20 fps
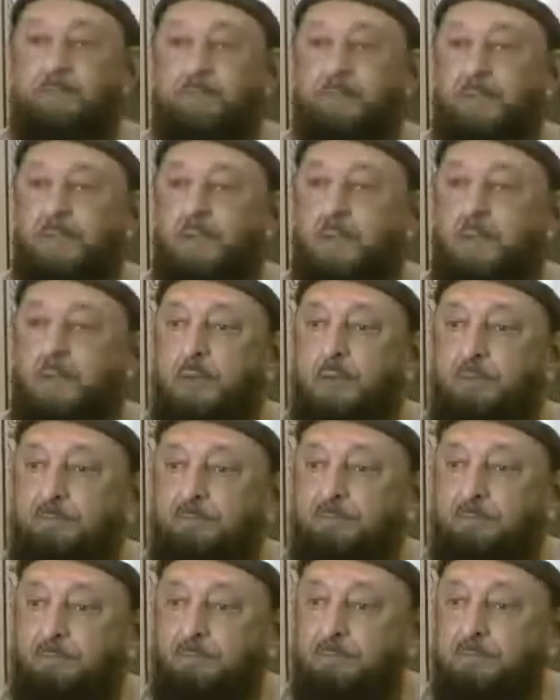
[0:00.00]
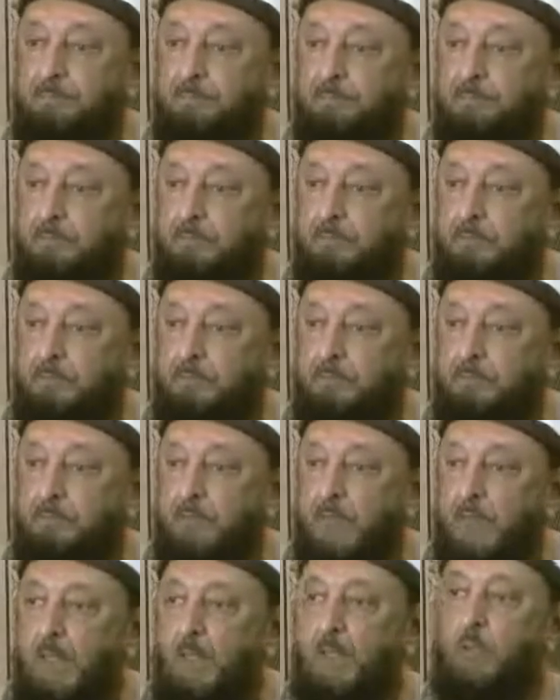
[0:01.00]
a people
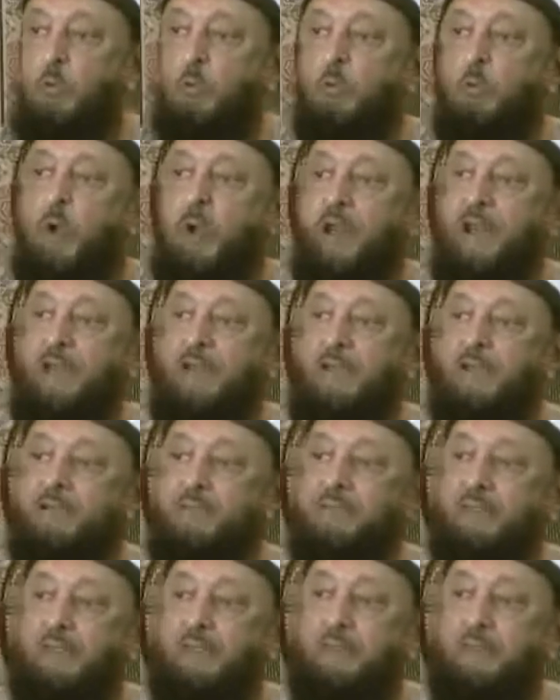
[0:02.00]
who were